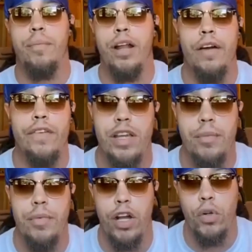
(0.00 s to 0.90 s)
But obviously
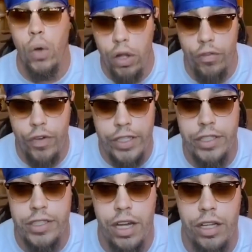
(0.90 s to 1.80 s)
I'm not qualified to
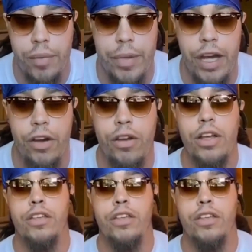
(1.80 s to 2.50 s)
talk about,